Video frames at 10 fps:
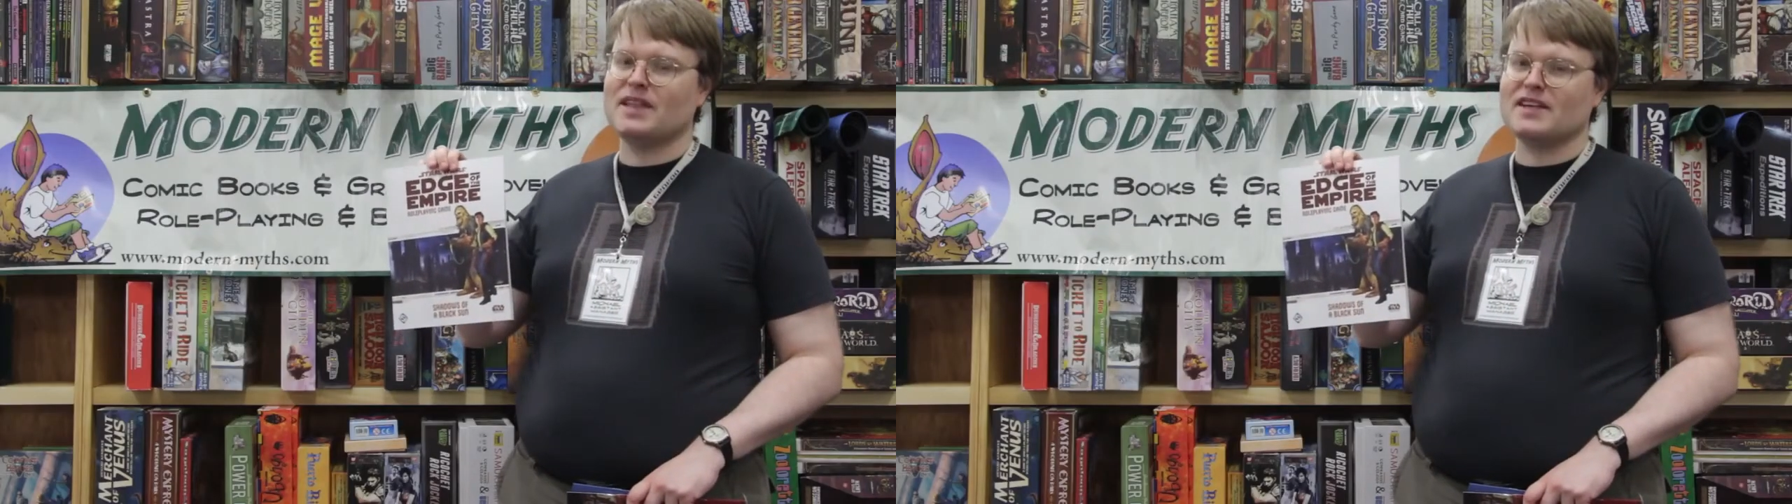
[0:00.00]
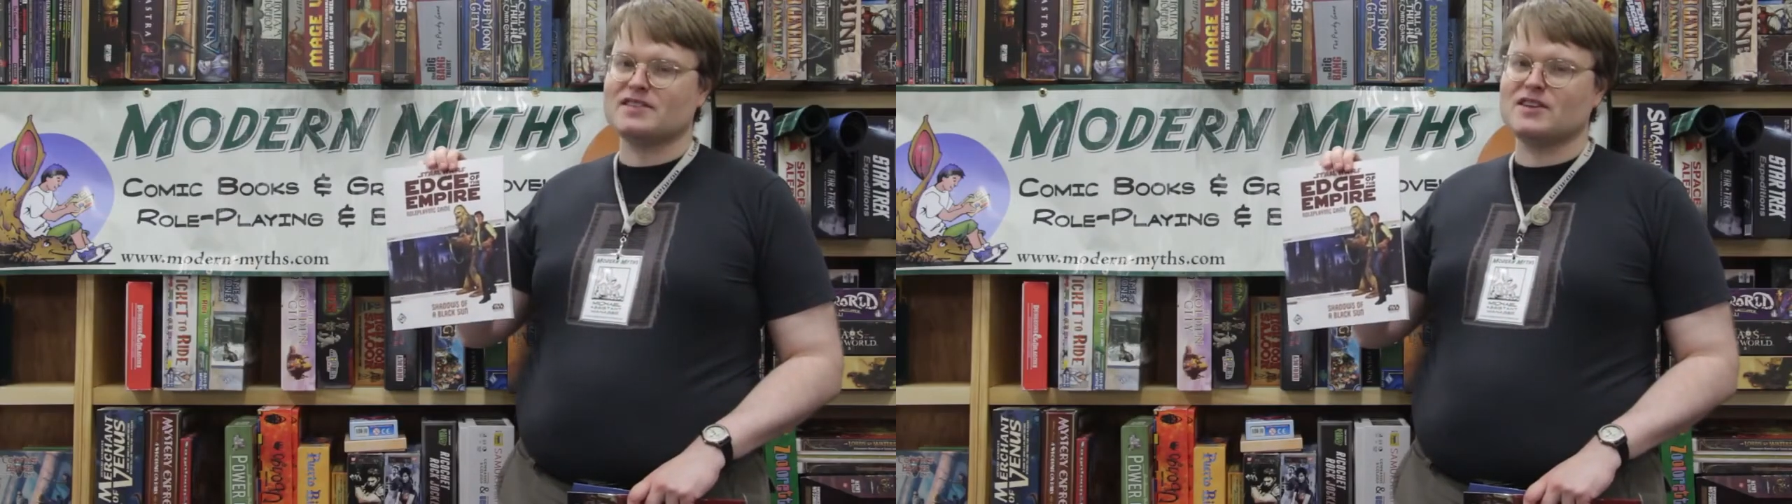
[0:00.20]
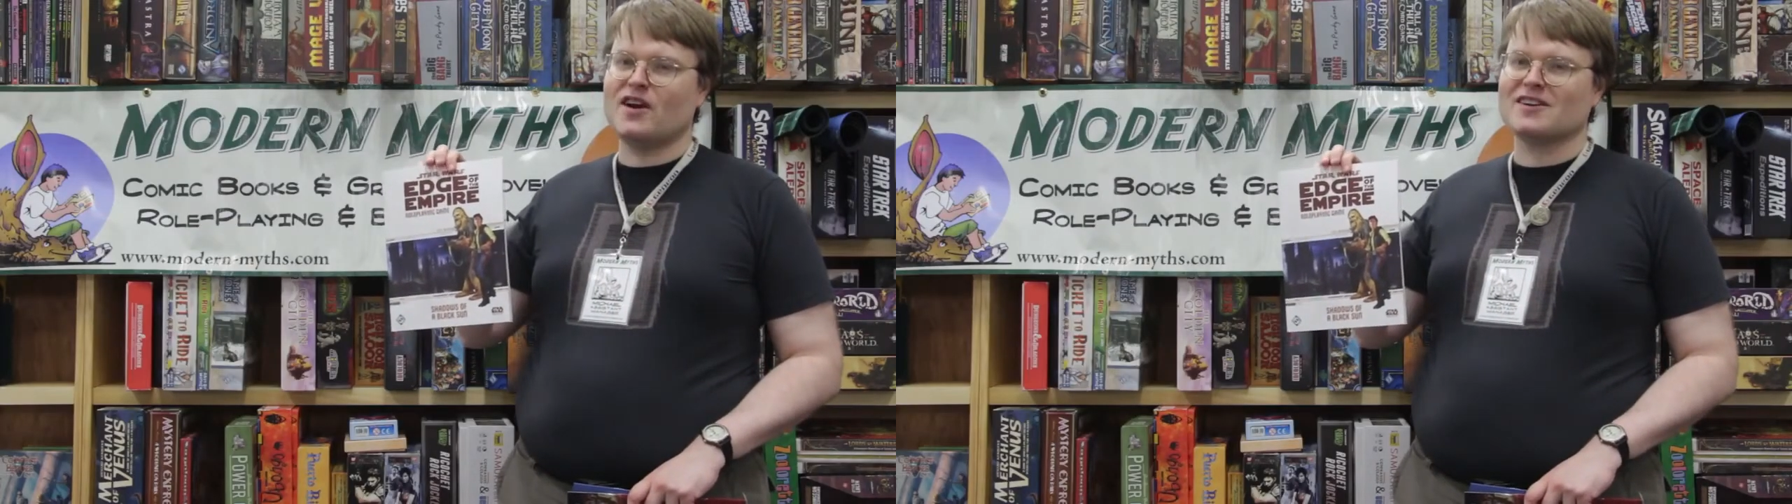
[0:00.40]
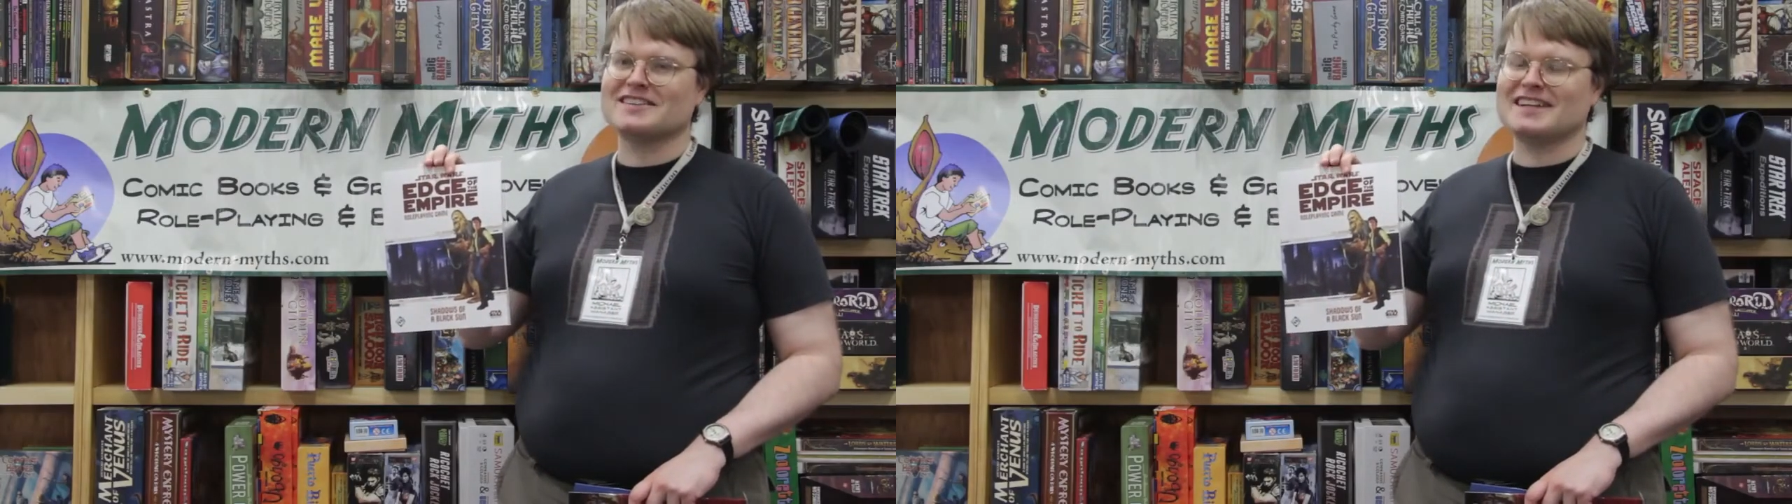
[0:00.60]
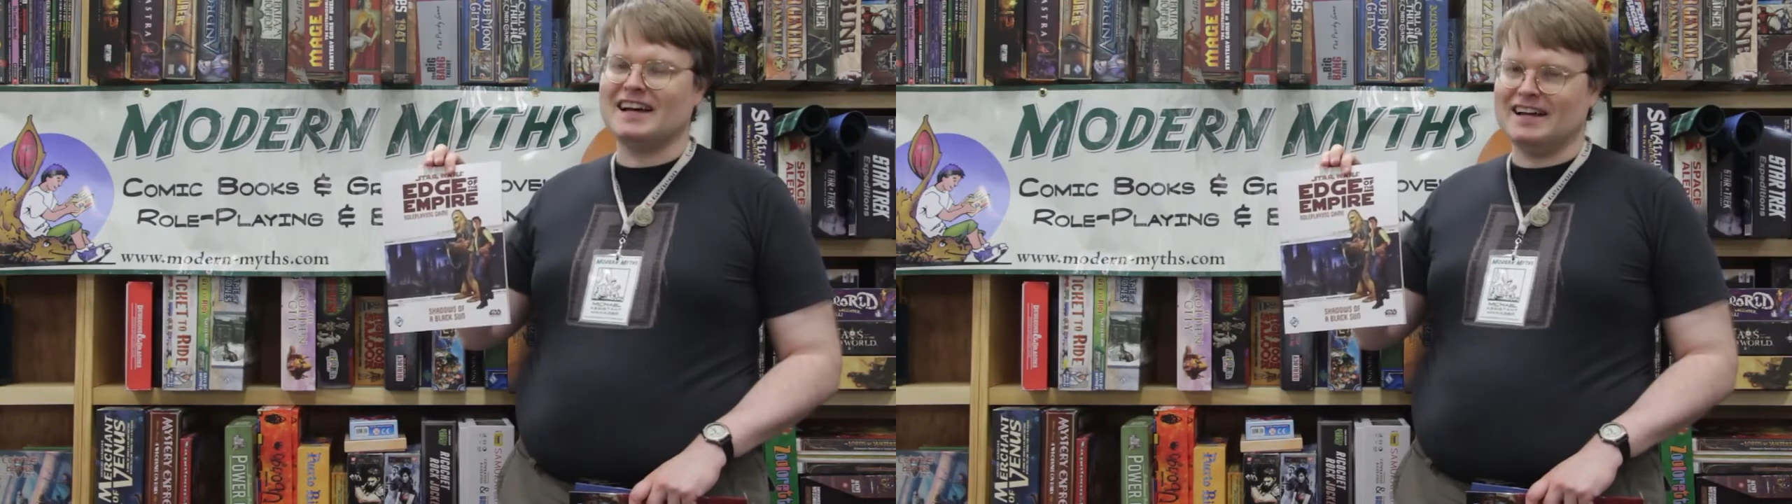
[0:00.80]
Death Star
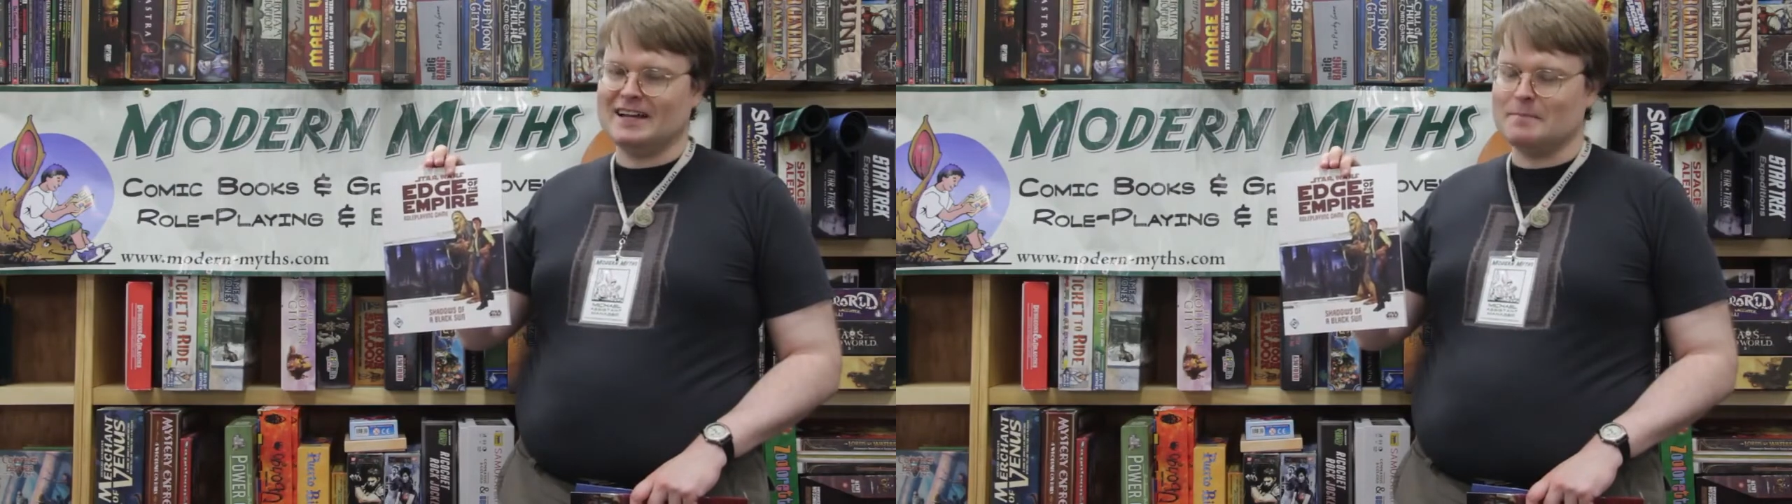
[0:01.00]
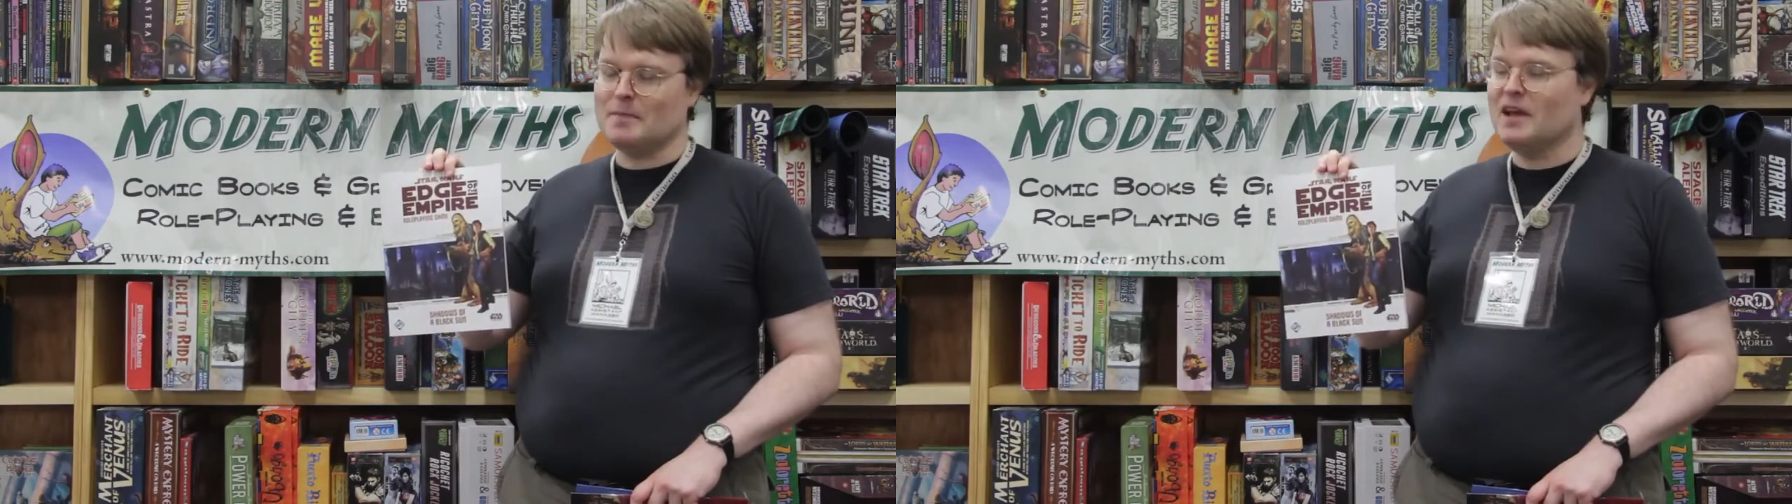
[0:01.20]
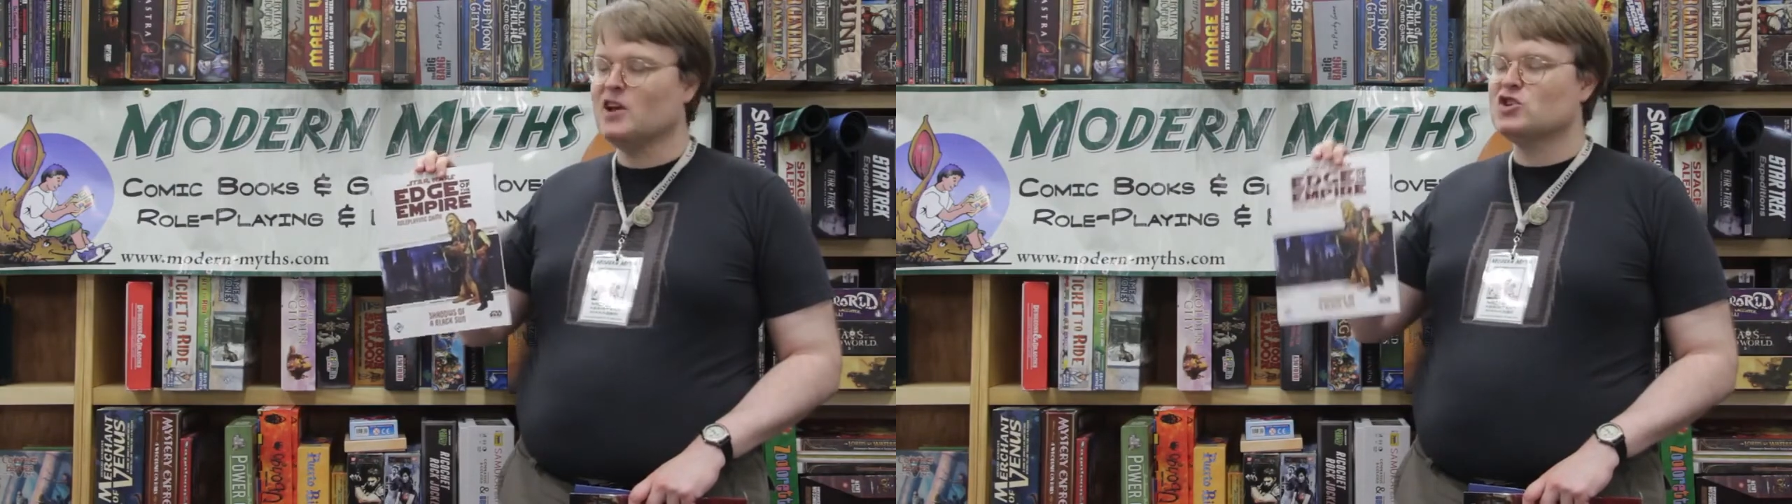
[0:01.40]
in time.